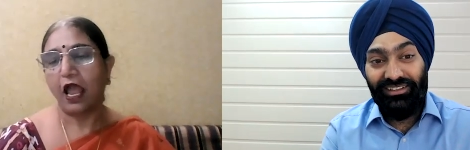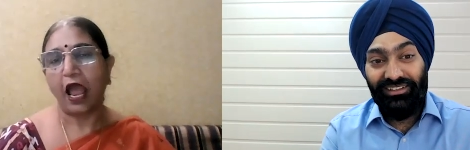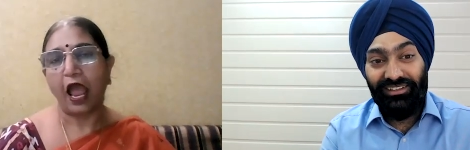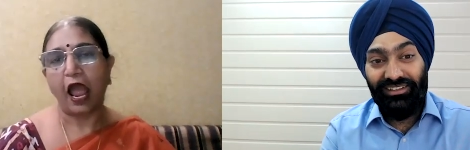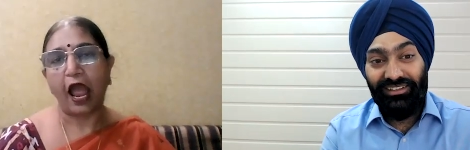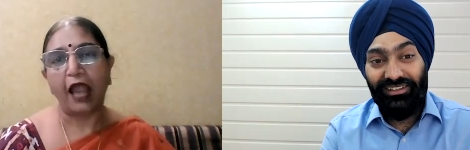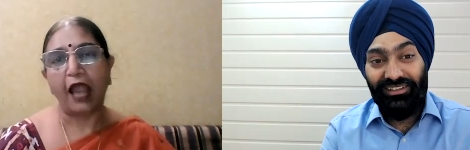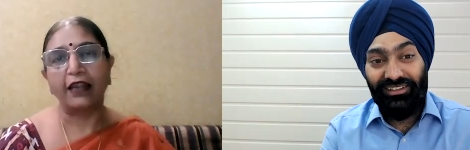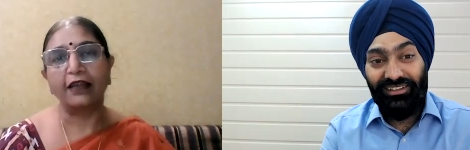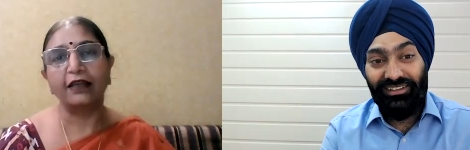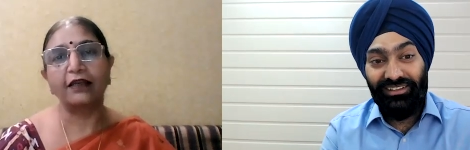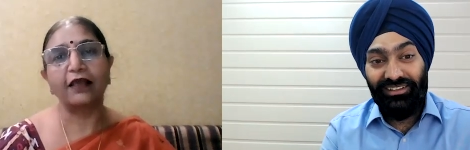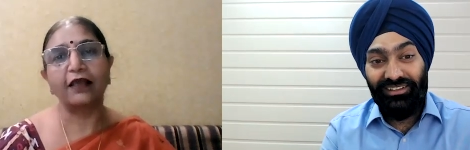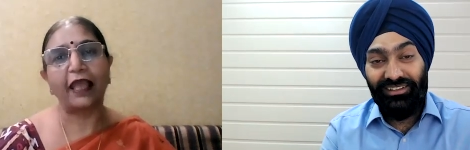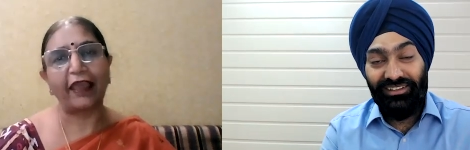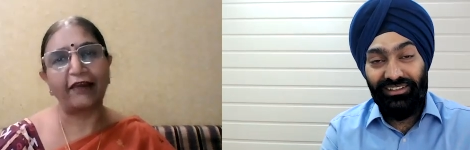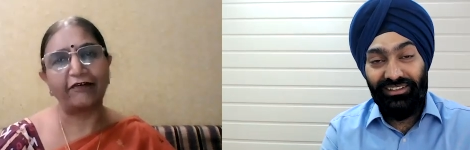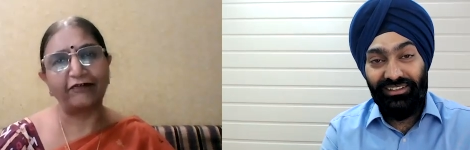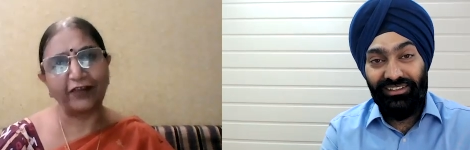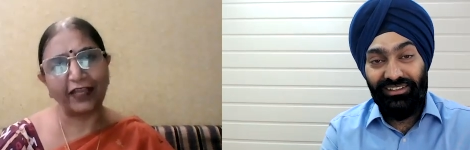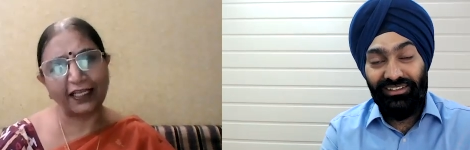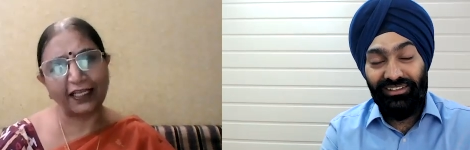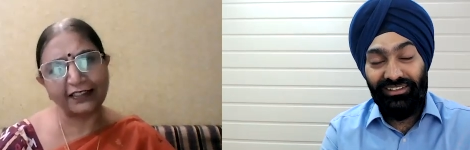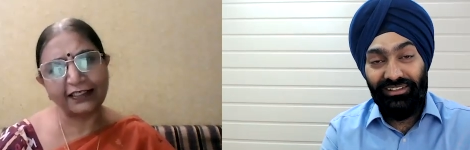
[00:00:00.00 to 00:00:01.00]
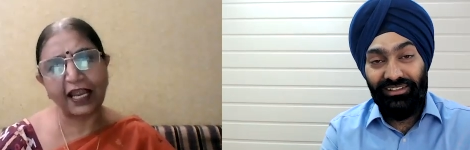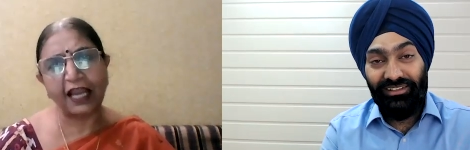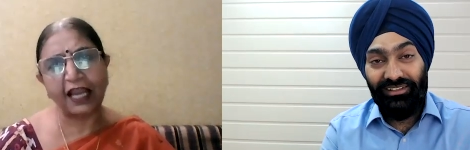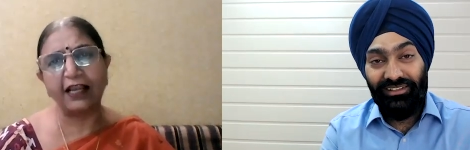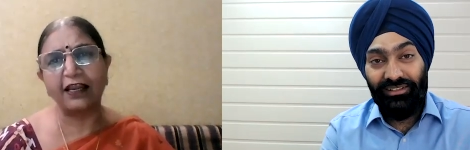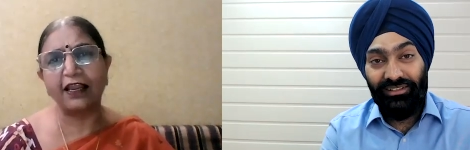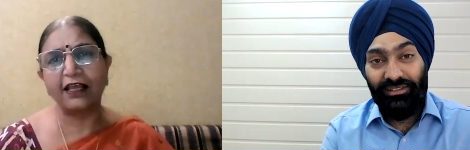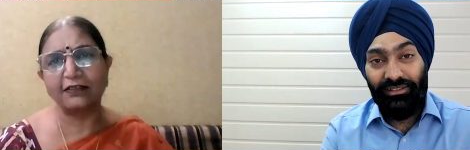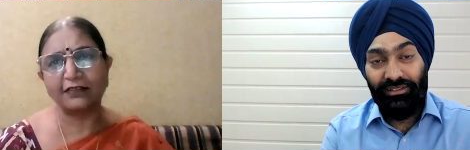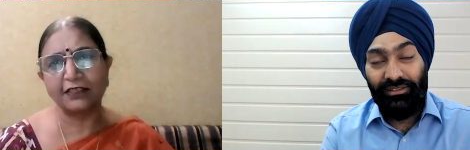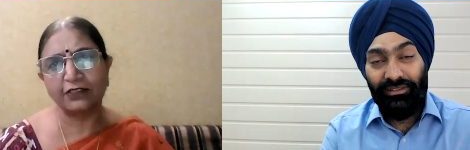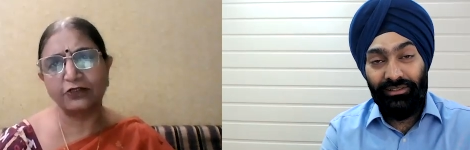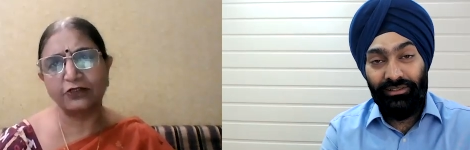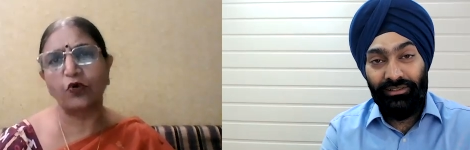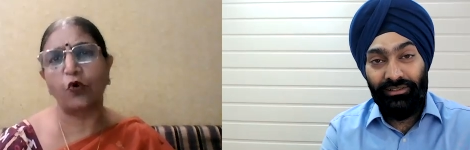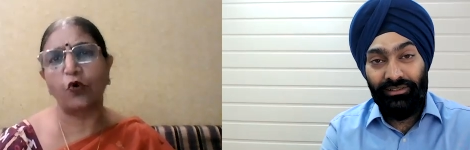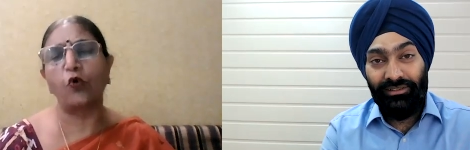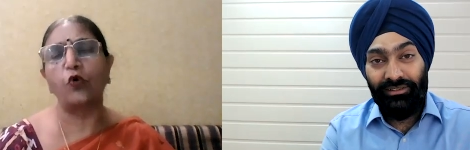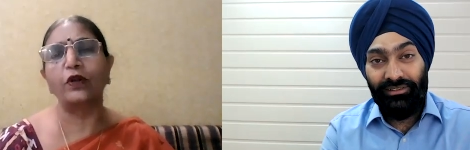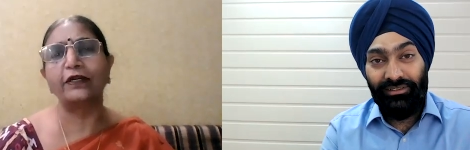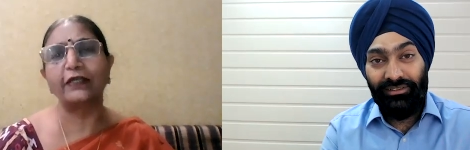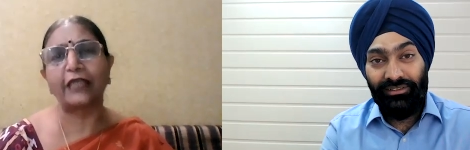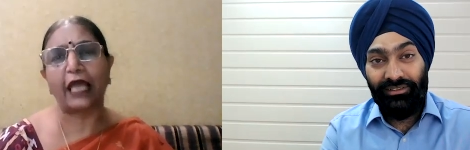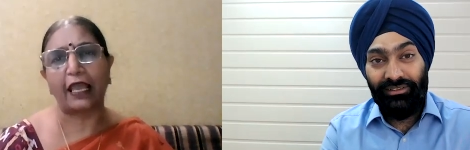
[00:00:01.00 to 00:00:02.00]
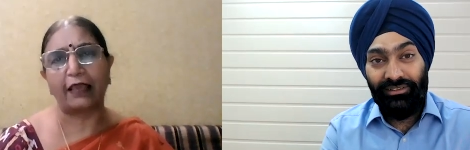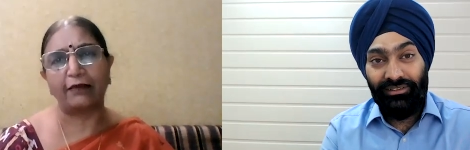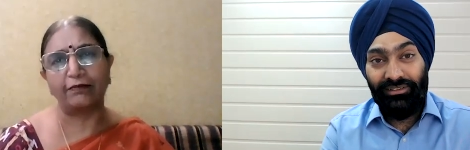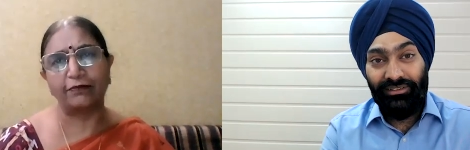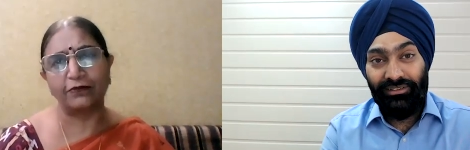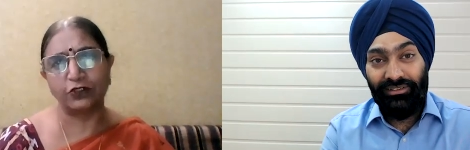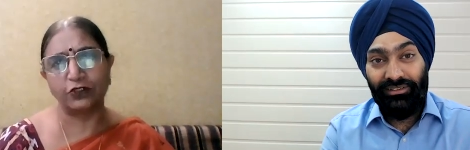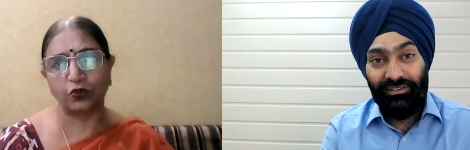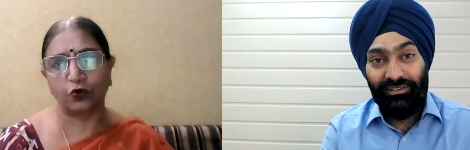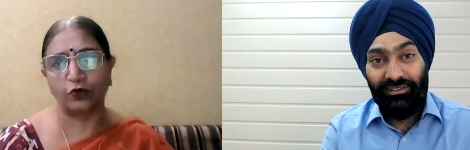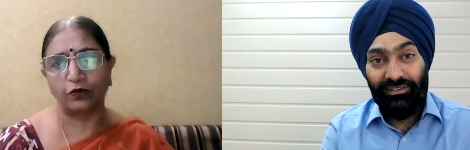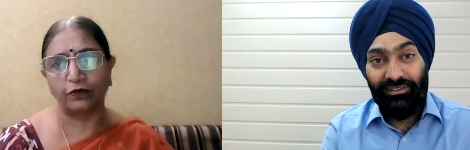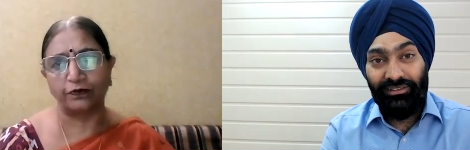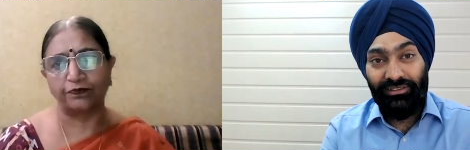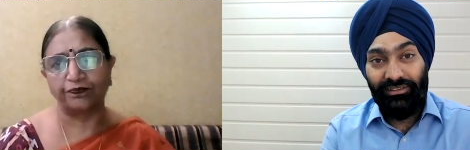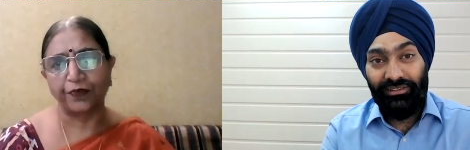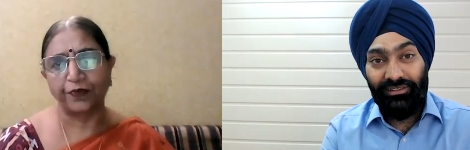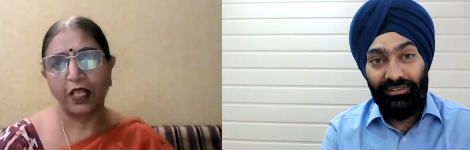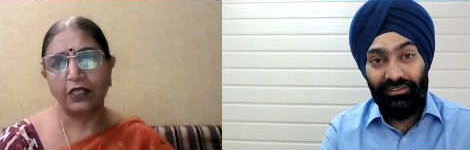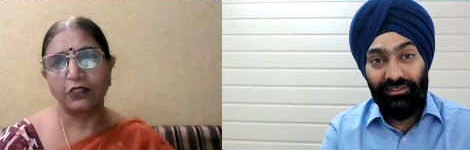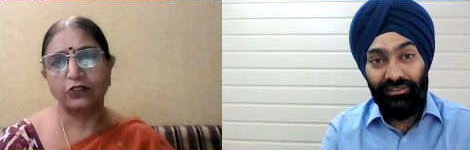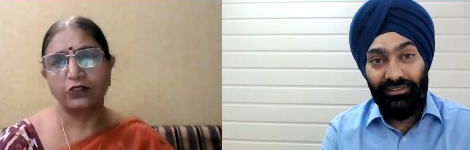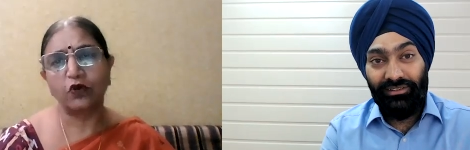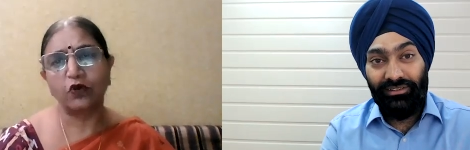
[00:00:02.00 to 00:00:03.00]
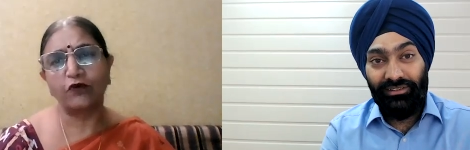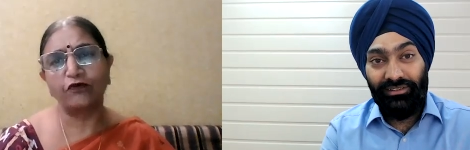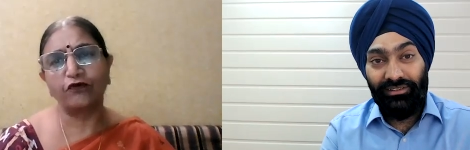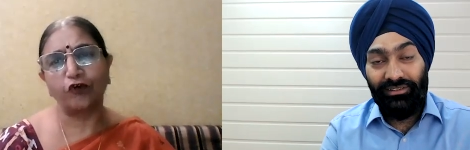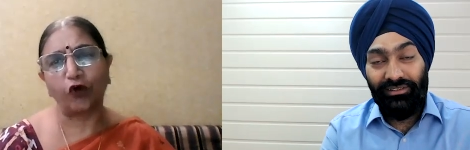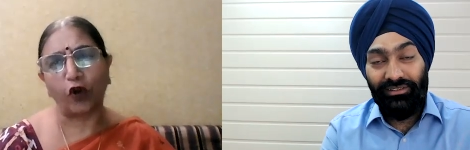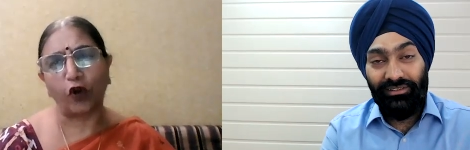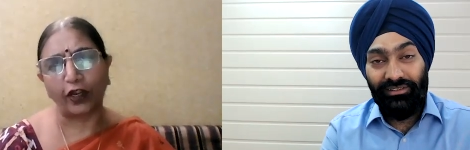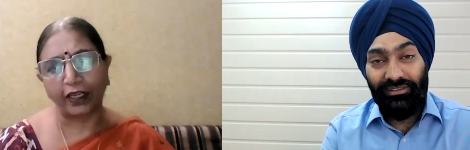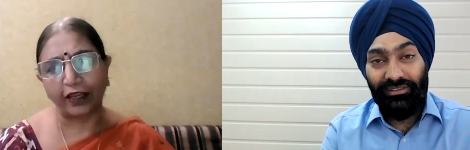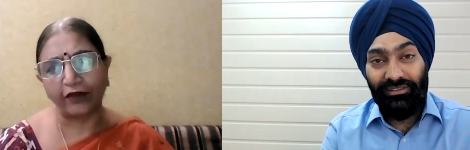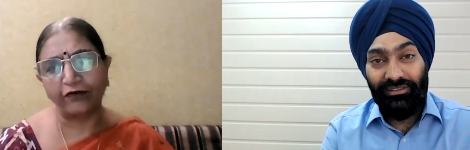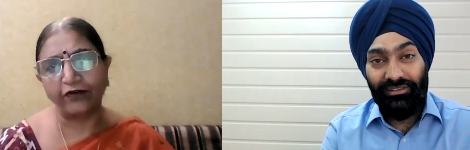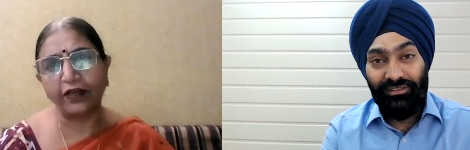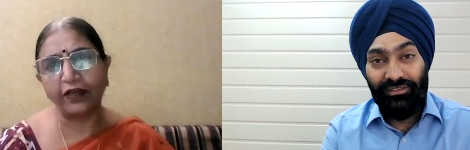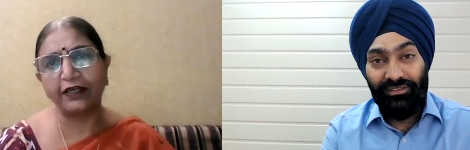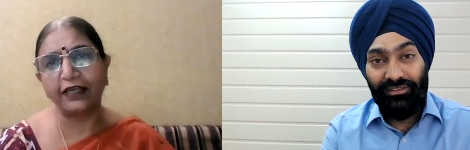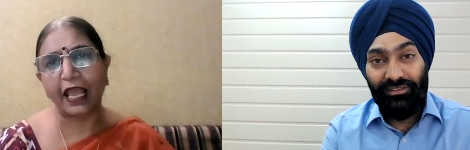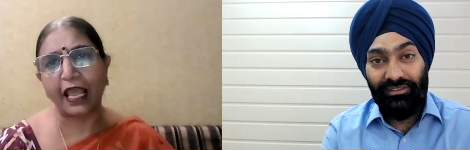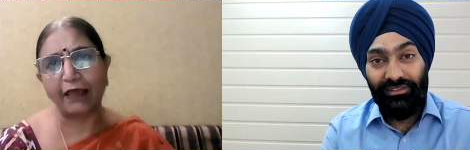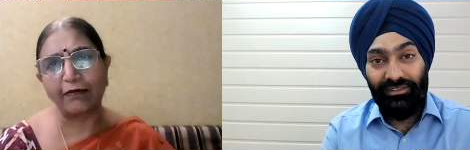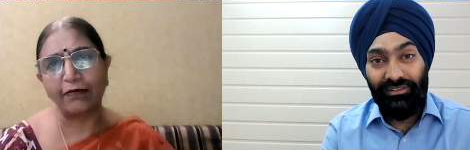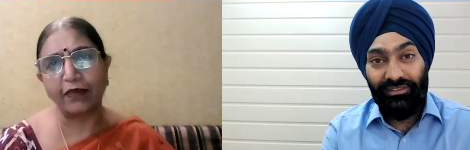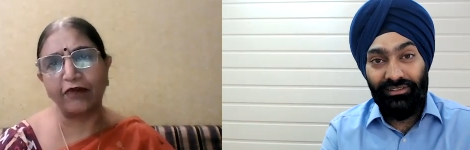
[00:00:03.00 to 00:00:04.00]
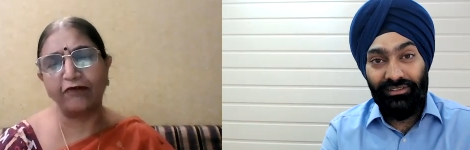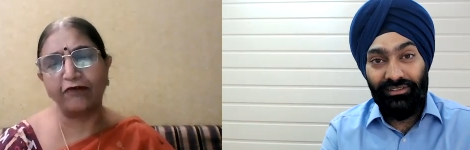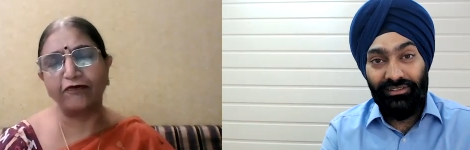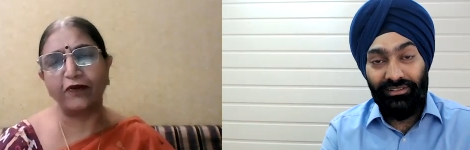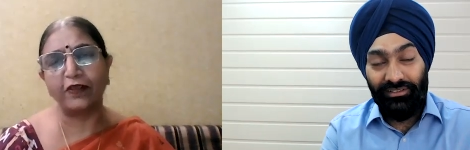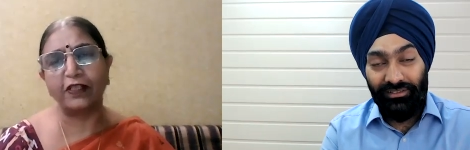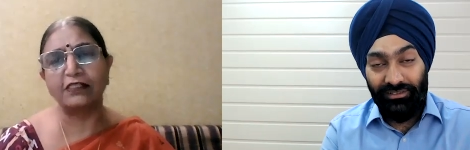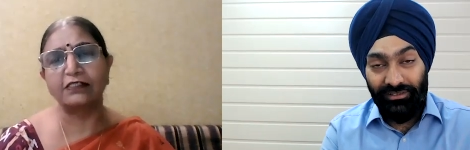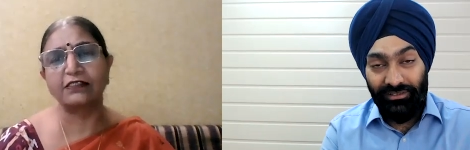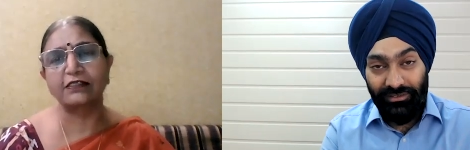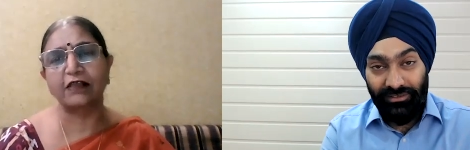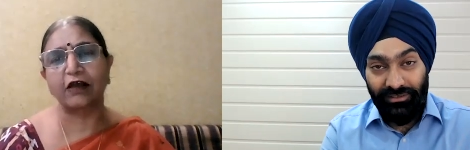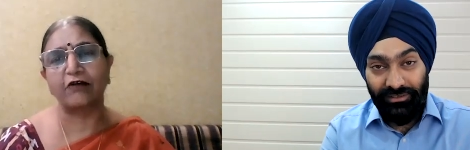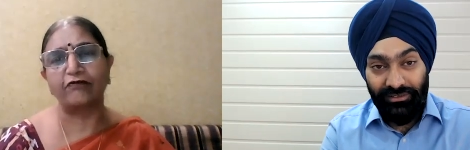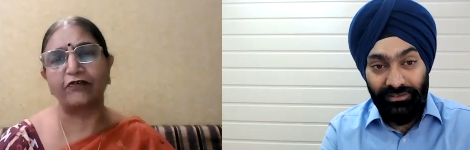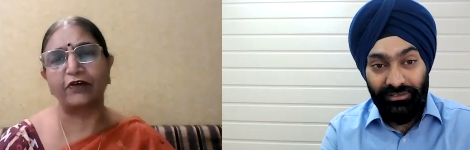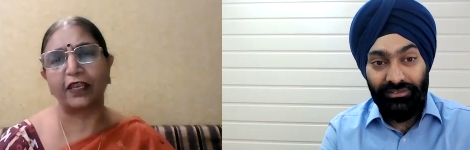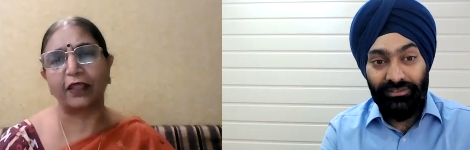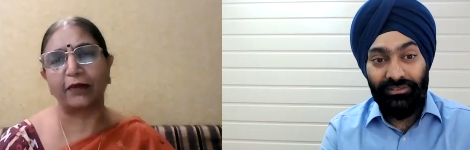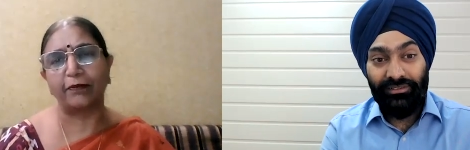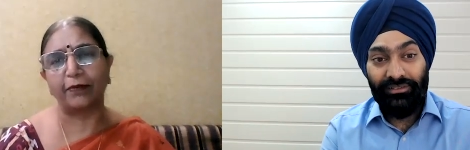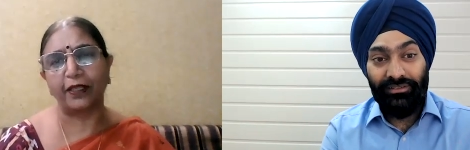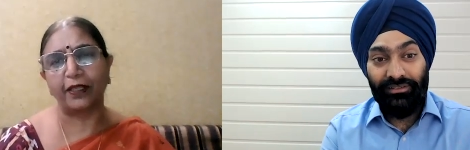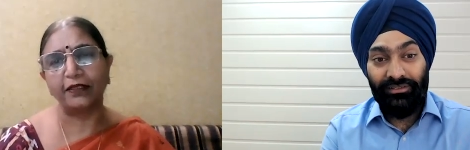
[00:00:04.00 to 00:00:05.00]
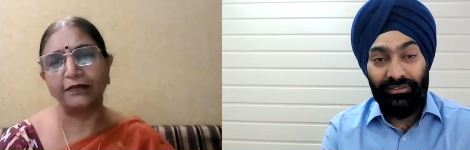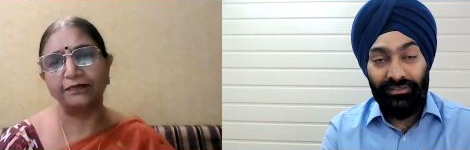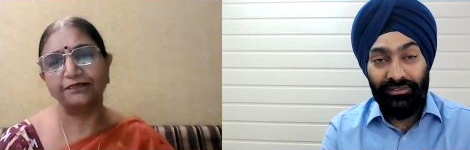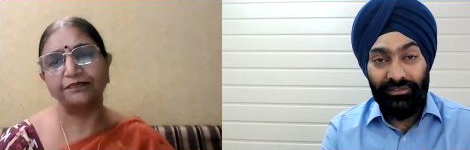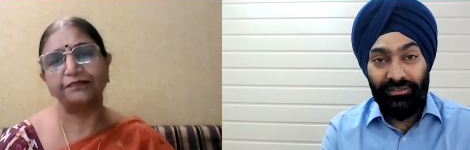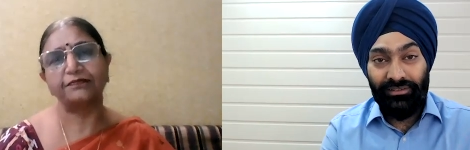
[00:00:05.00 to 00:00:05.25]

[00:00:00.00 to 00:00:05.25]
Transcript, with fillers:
Speaker 1: and every child has his own time zone so whatever time he feels comfortable